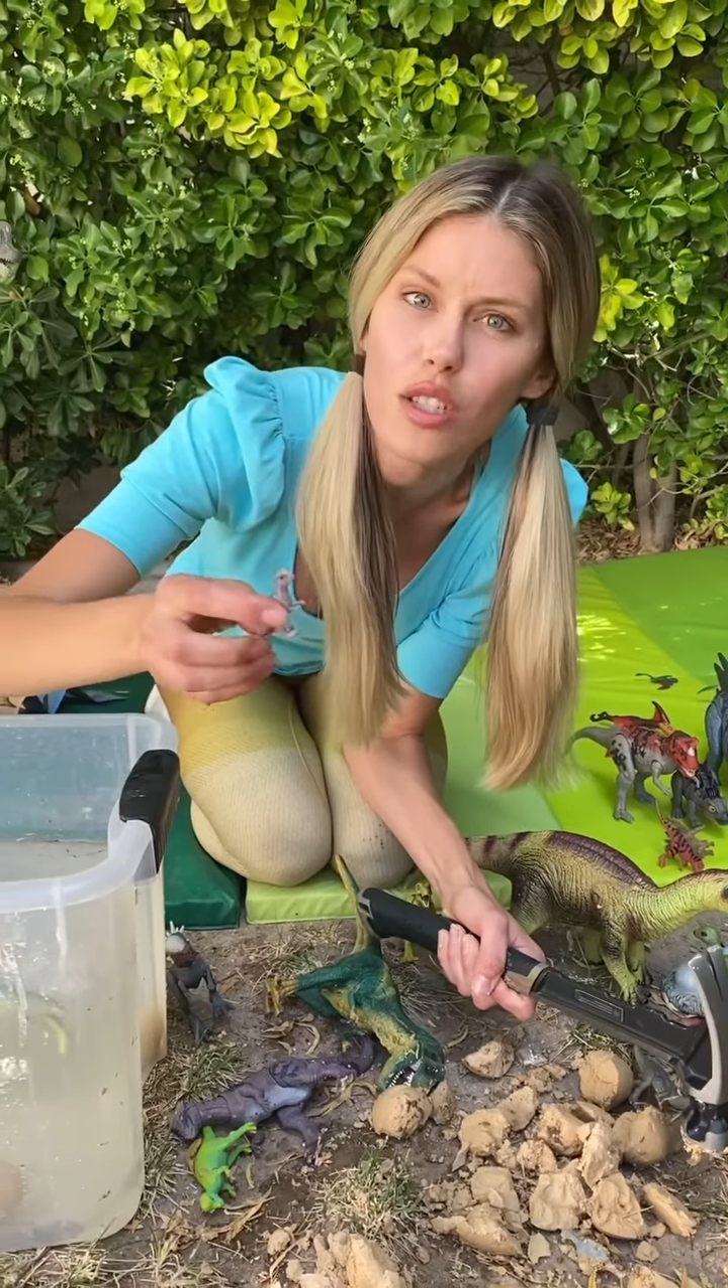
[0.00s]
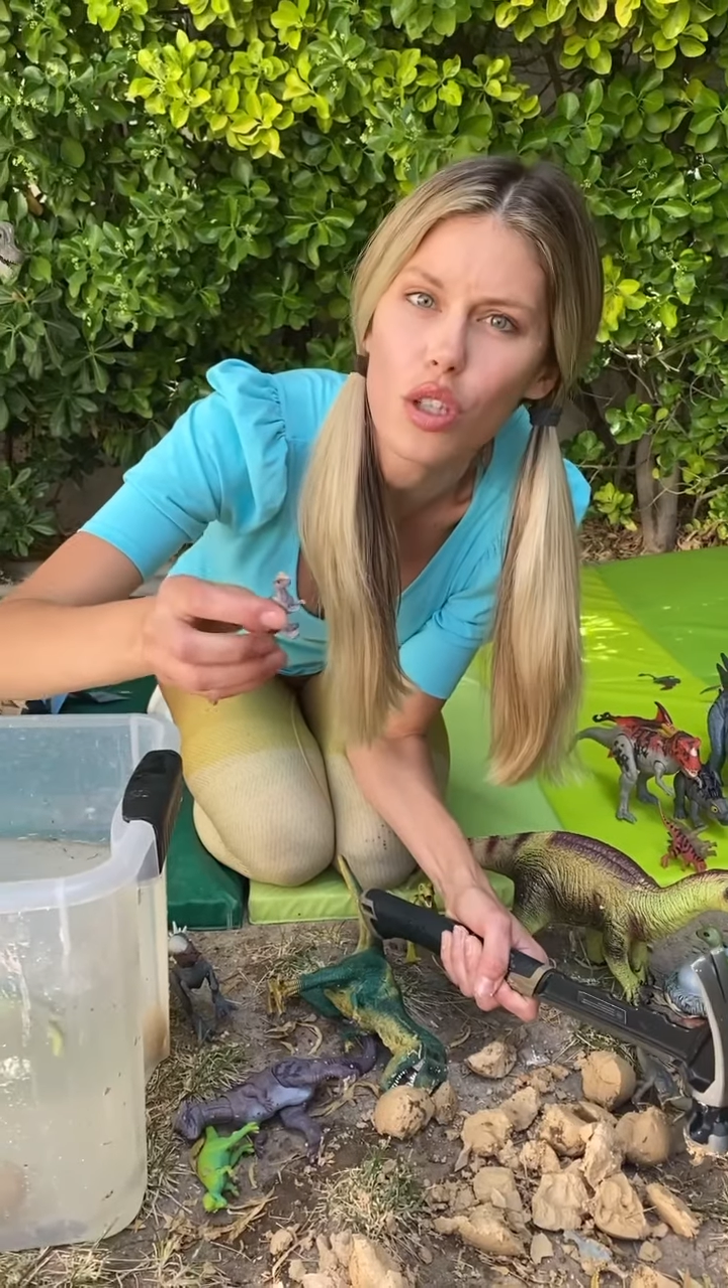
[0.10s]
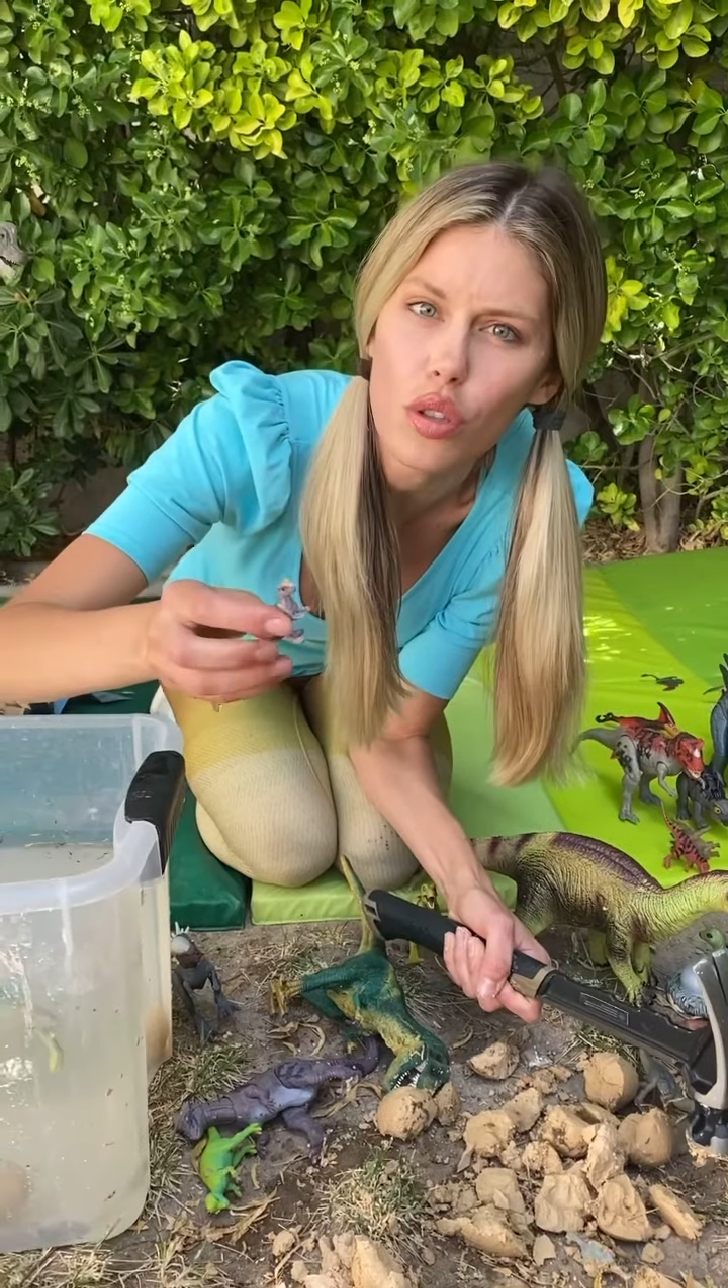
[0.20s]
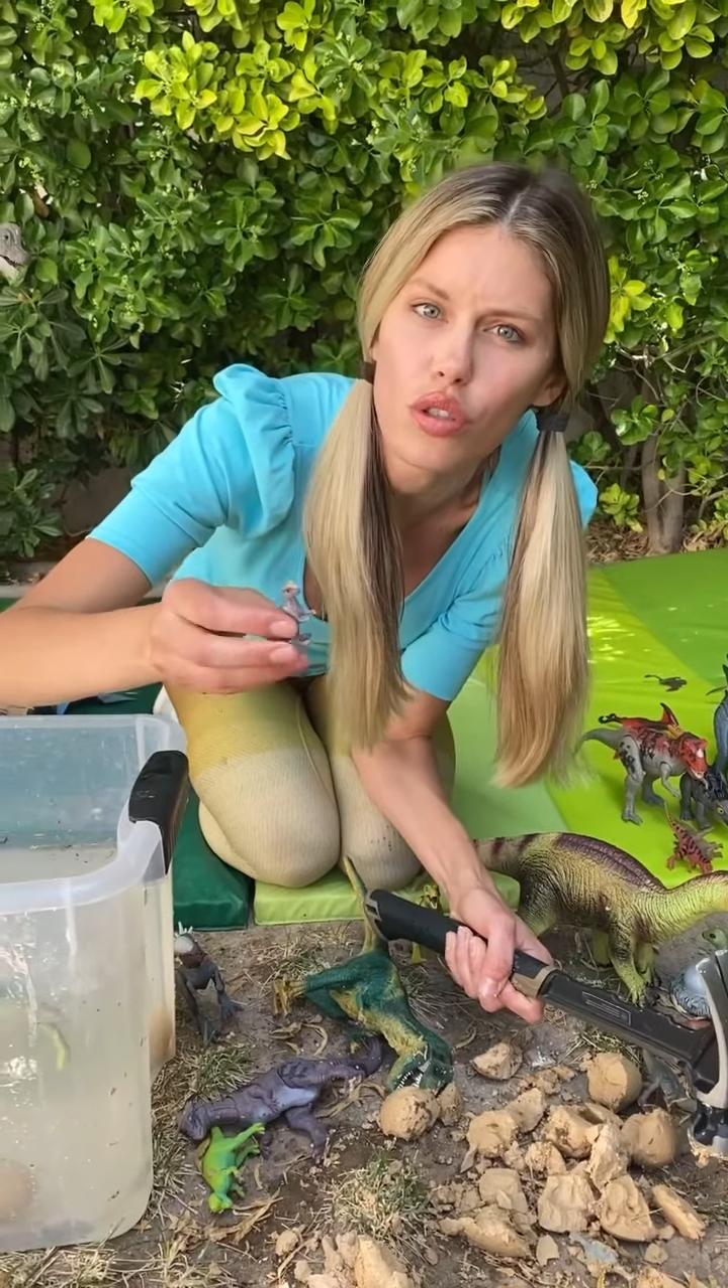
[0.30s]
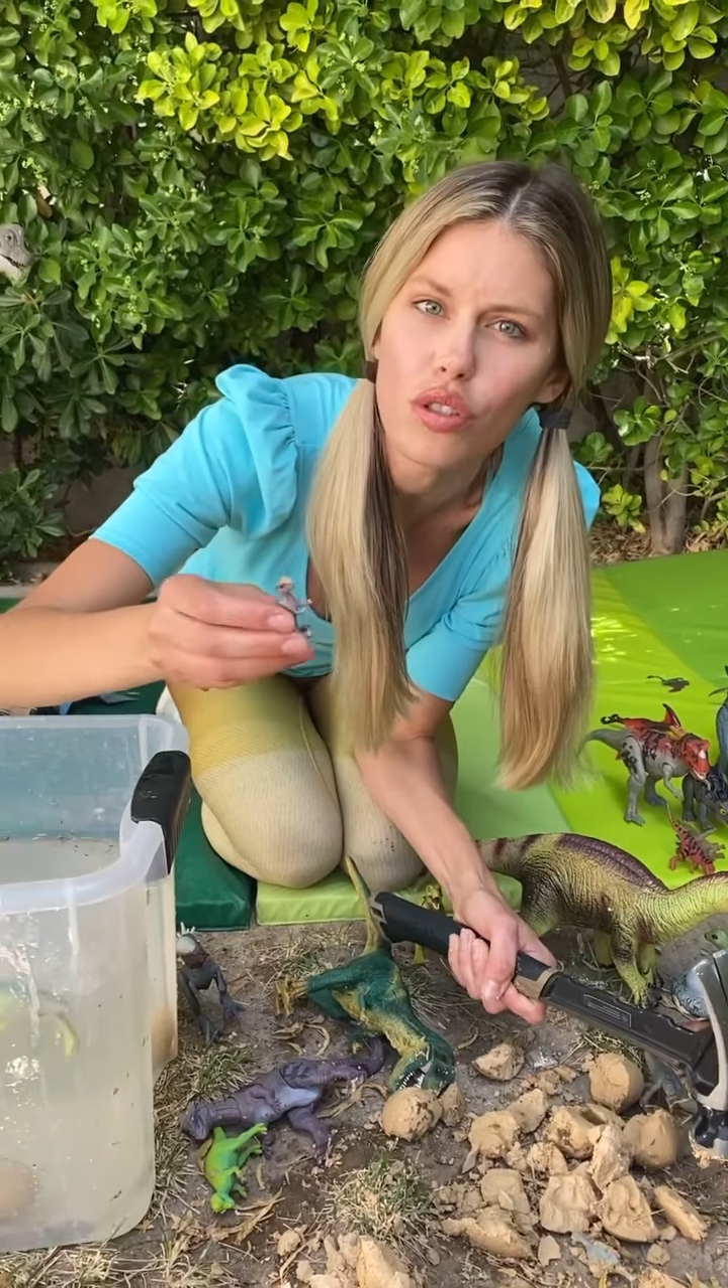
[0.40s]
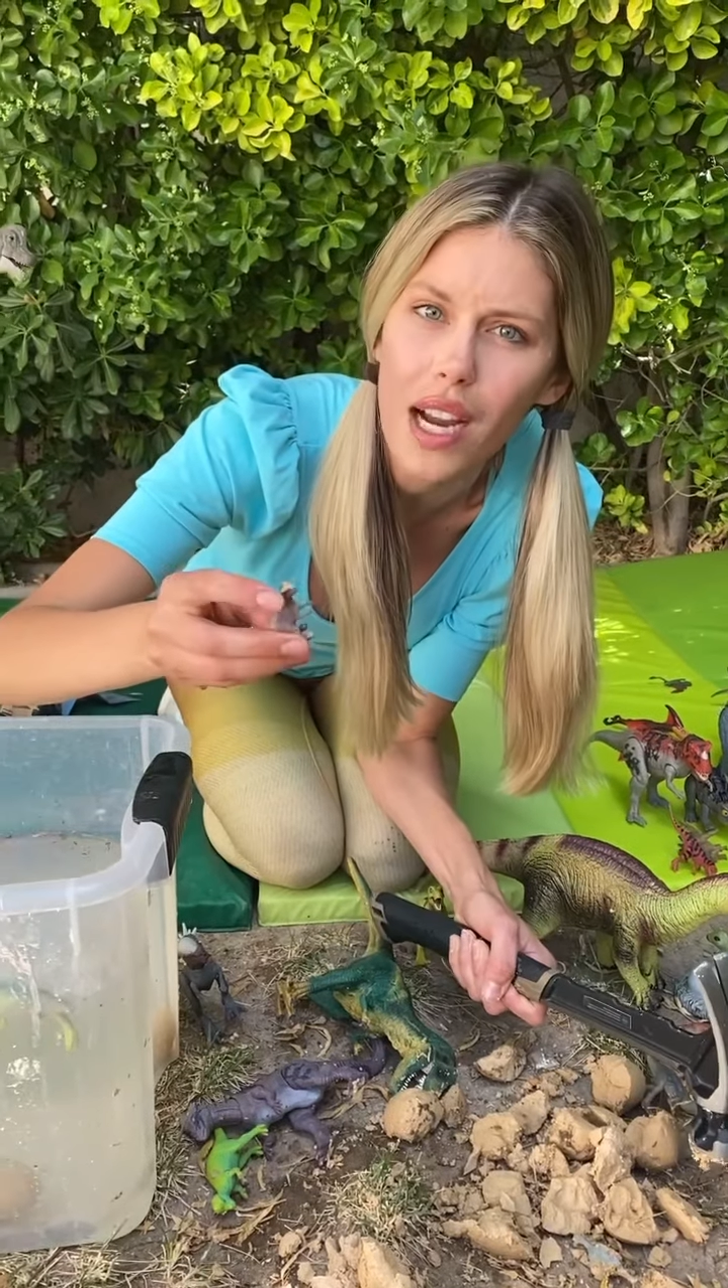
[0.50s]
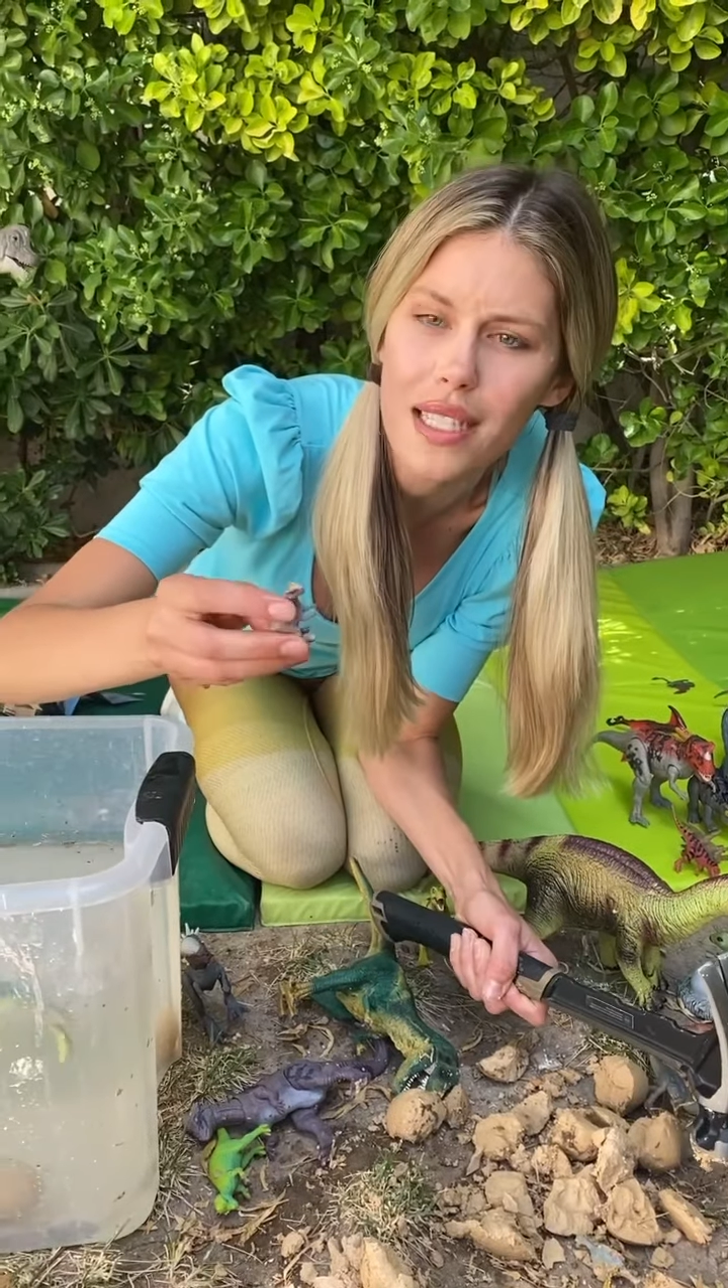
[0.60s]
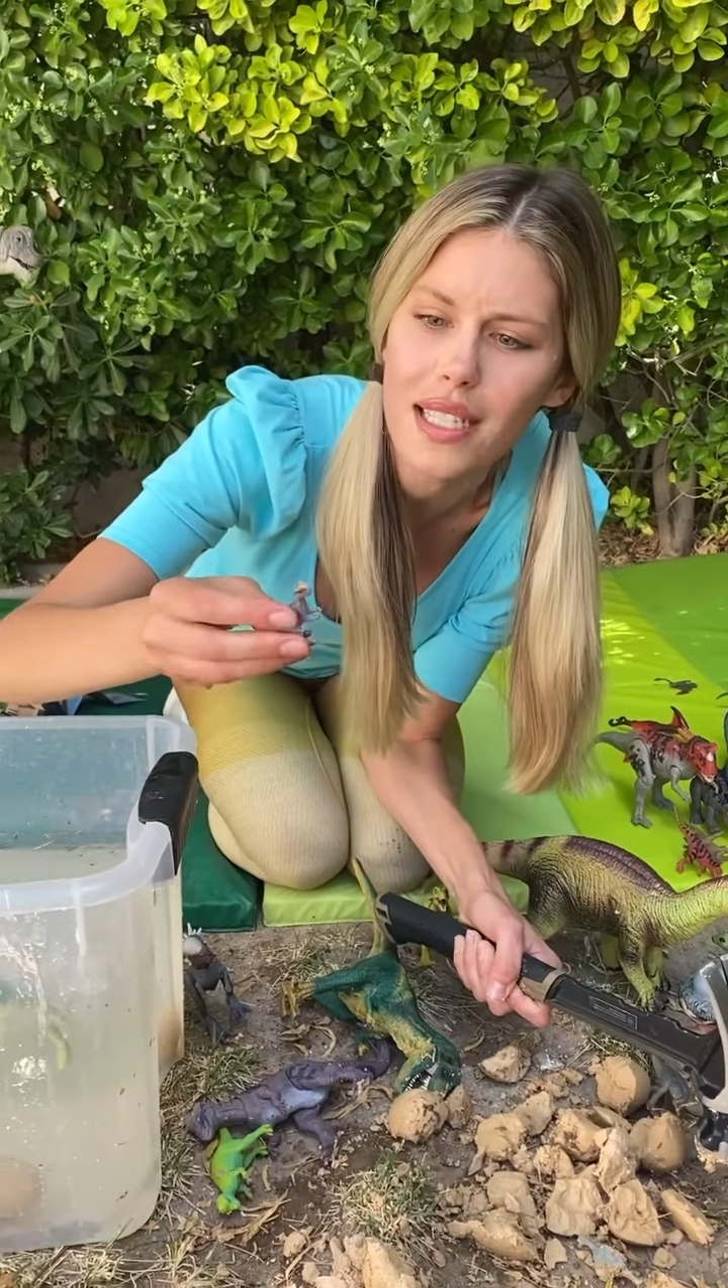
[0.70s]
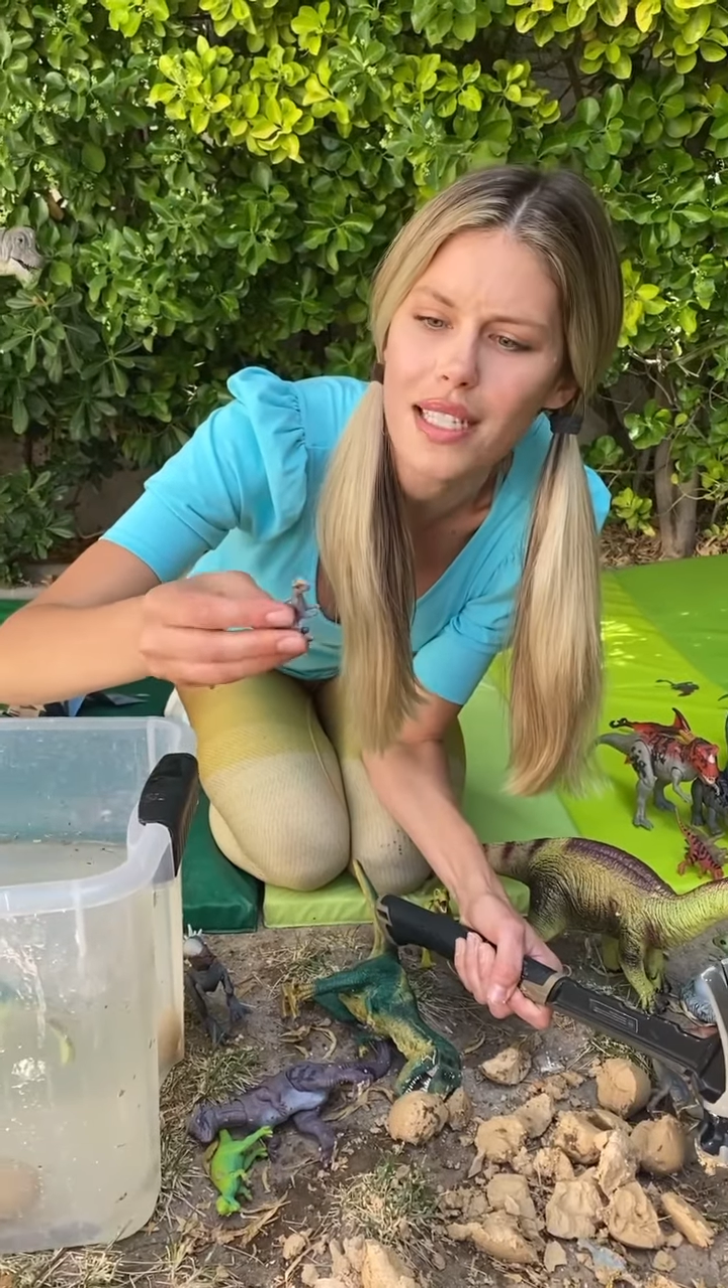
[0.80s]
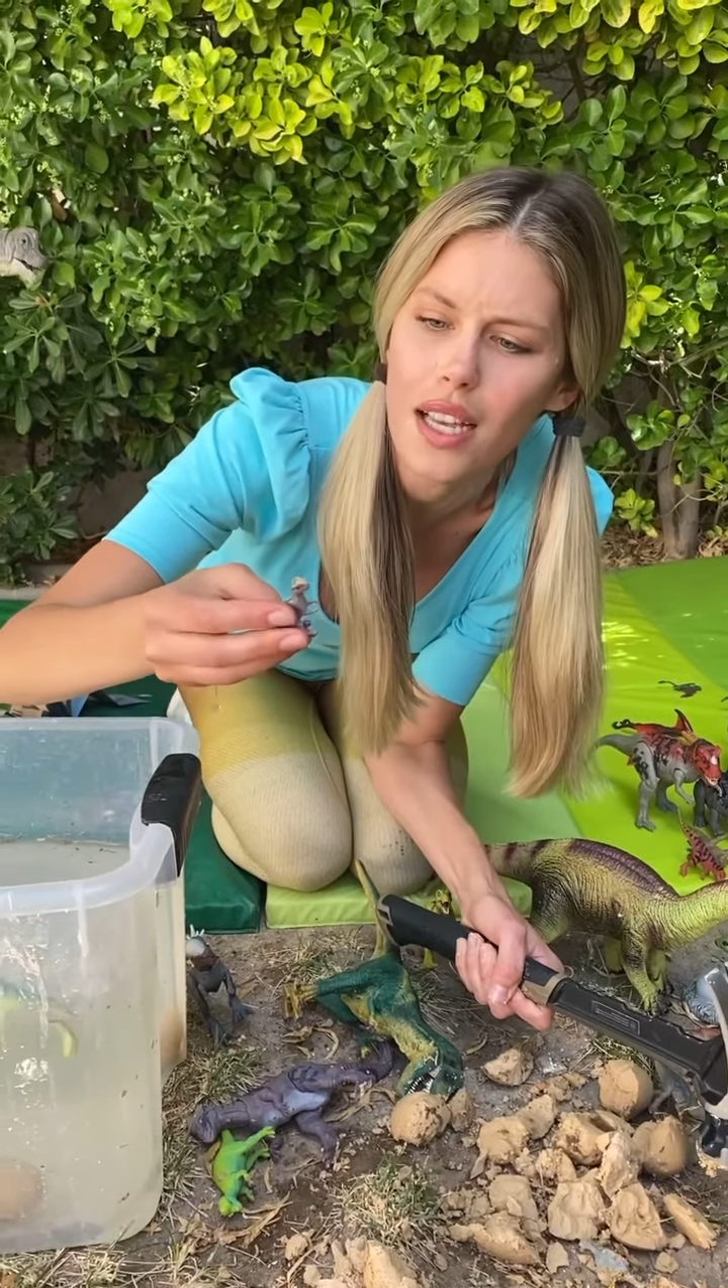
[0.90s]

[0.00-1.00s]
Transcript: two crests